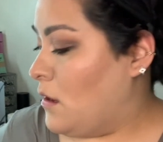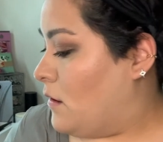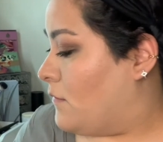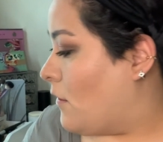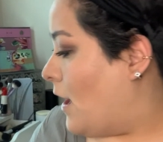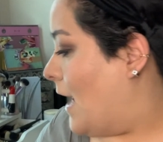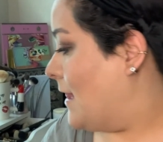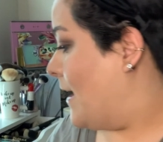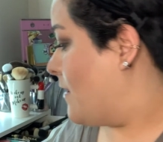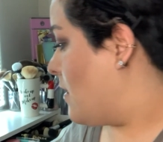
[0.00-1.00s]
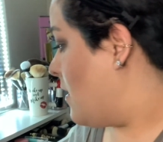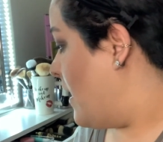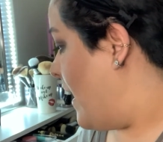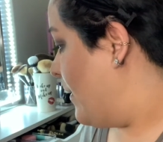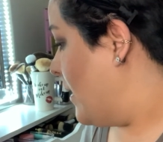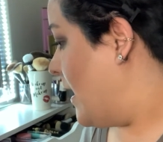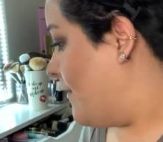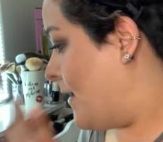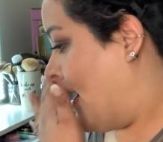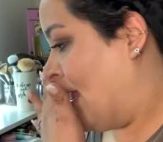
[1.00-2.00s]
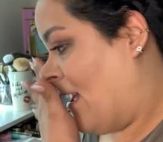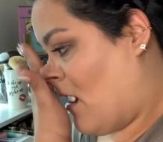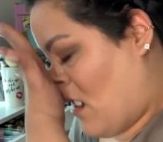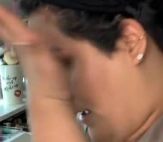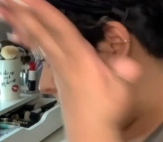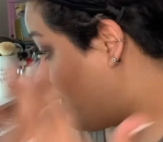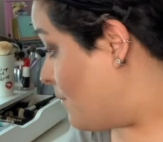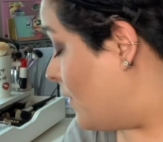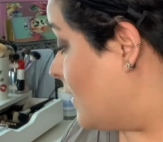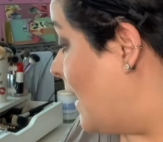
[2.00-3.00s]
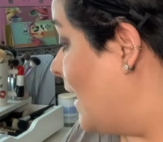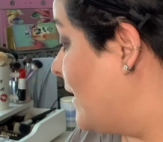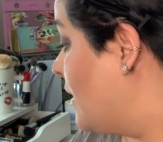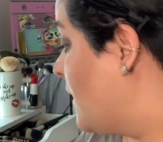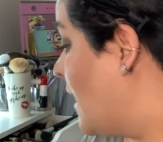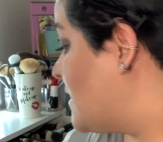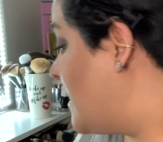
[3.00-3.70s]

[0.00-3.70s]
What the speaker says: For highlighter, I don't have a highlighter. I didn't even pull a highlighter, you guys.